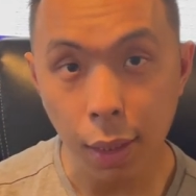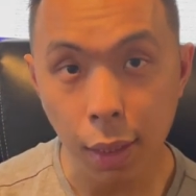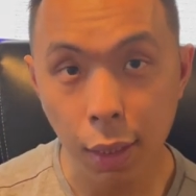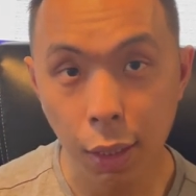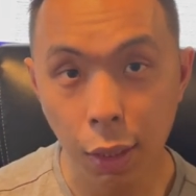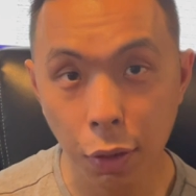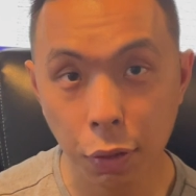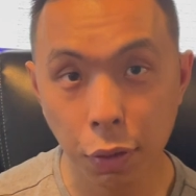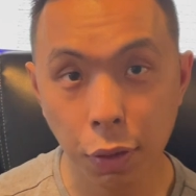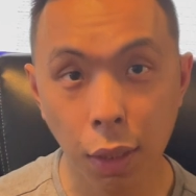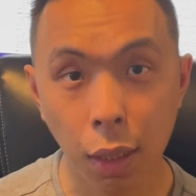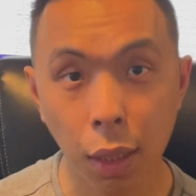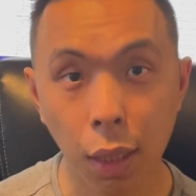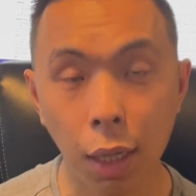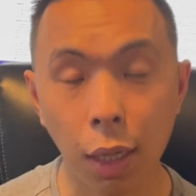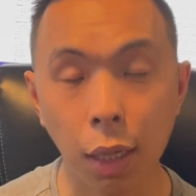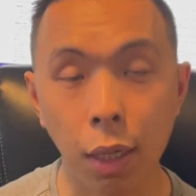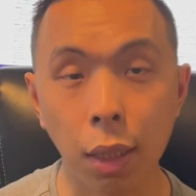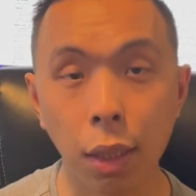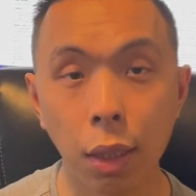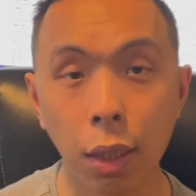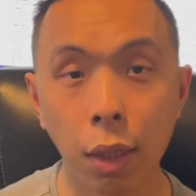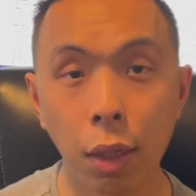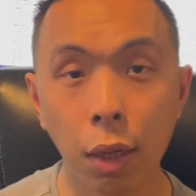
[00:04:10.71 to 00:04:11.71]
Here's the
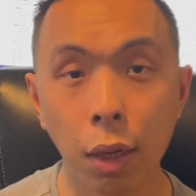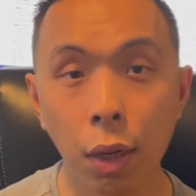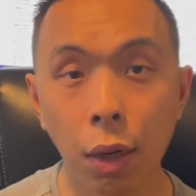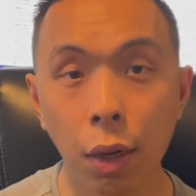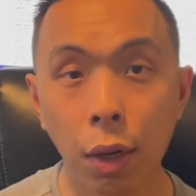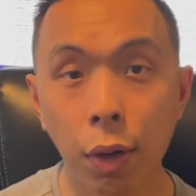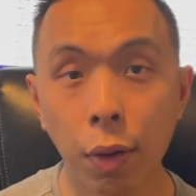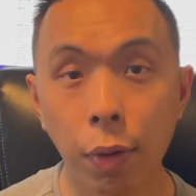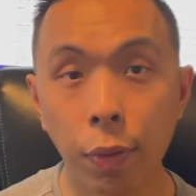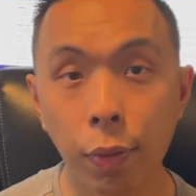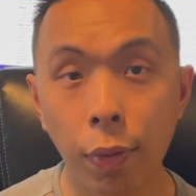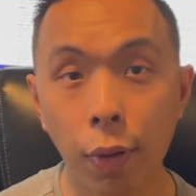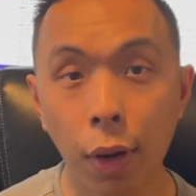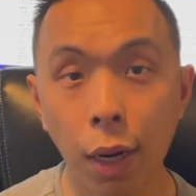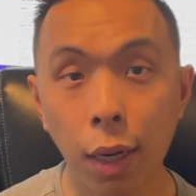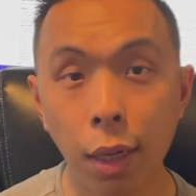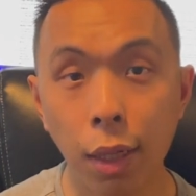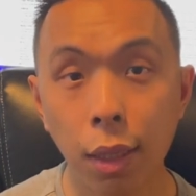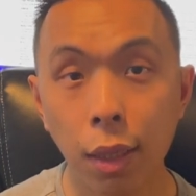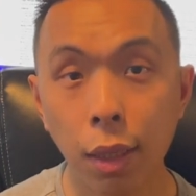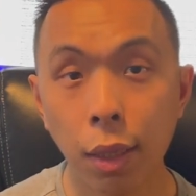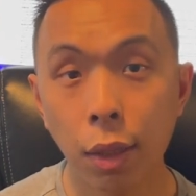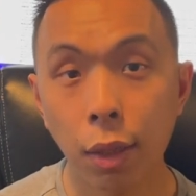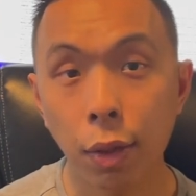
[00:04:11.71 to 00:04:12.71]
thing, right?